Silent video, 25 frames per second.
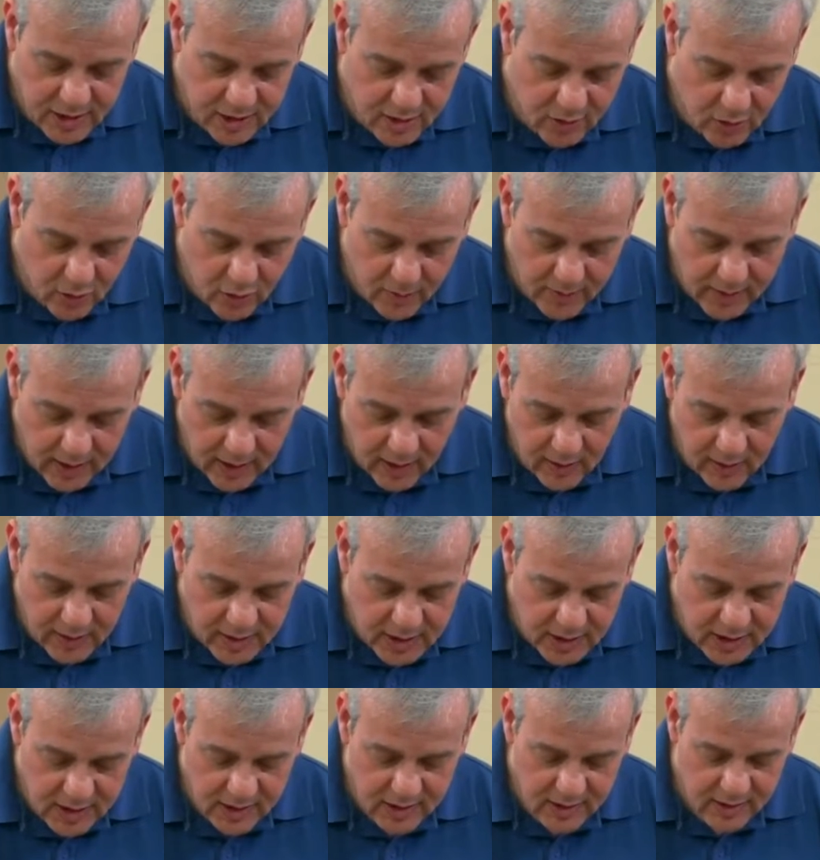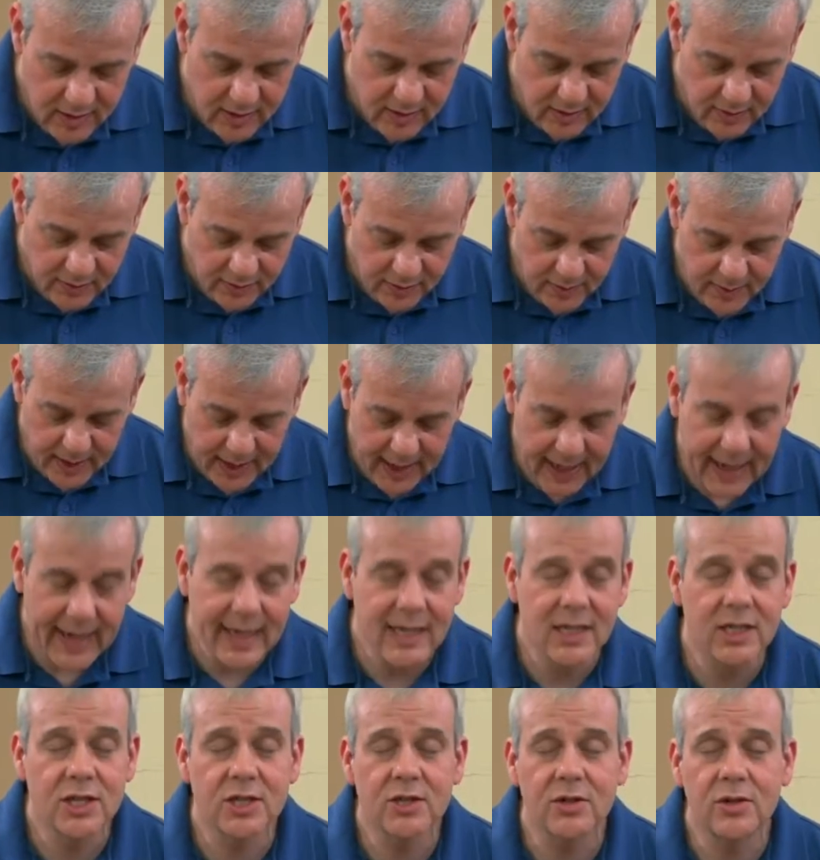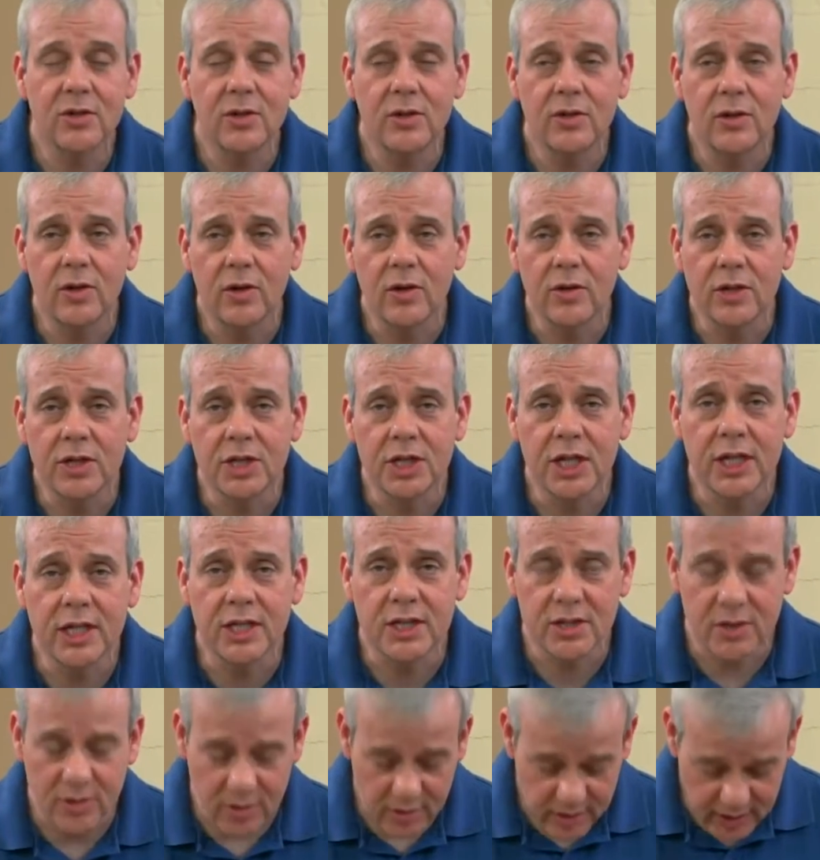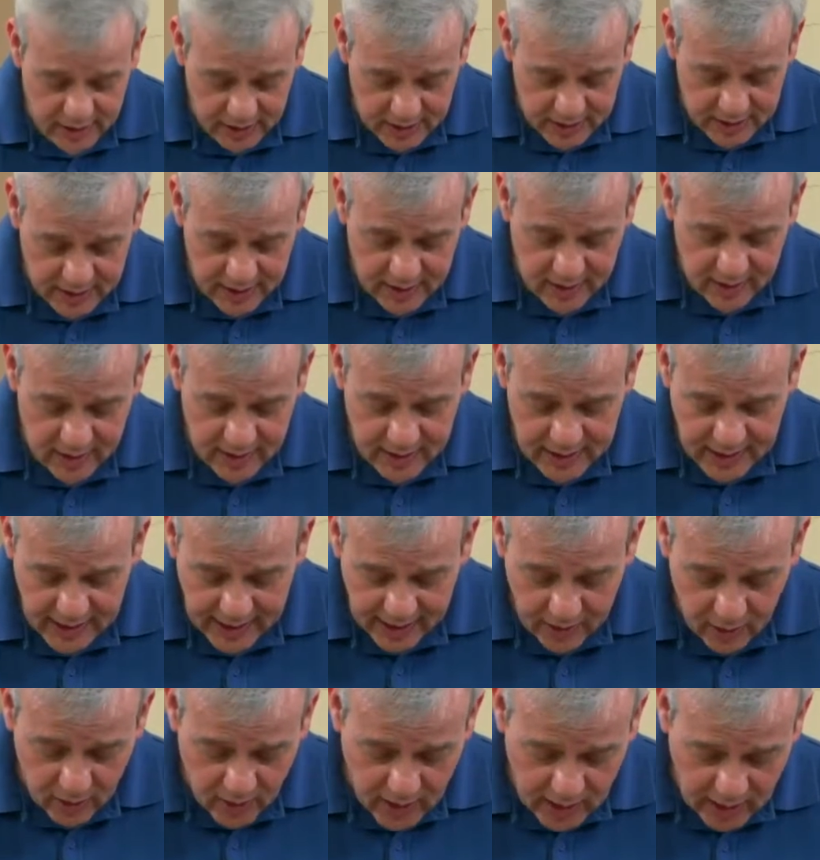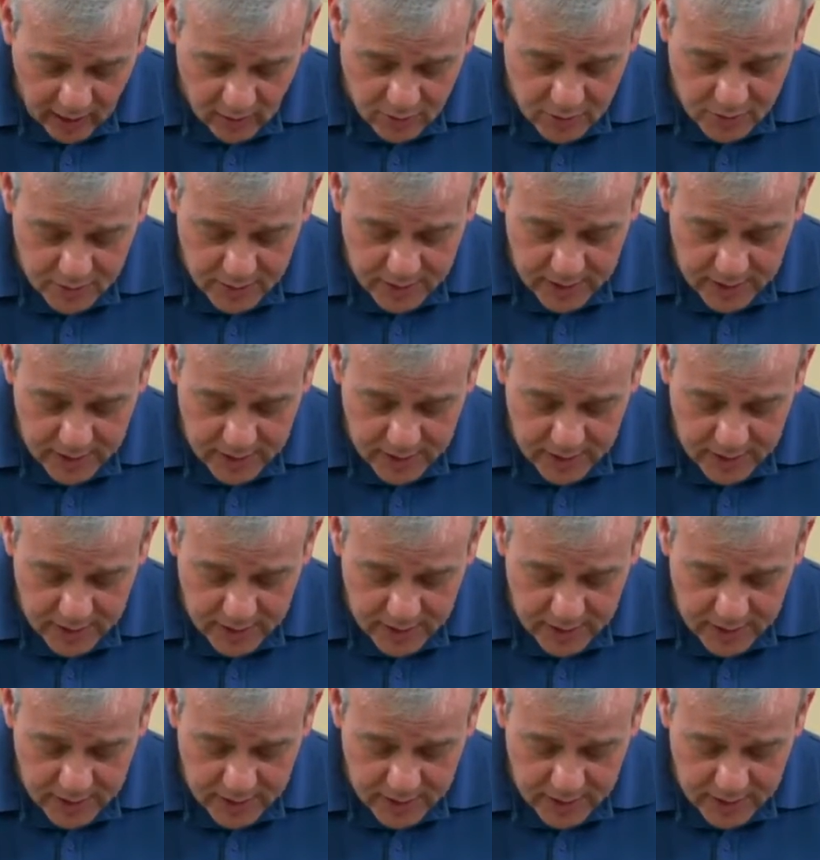score marks from a handsaw or a jigsaw or anything like that, or holes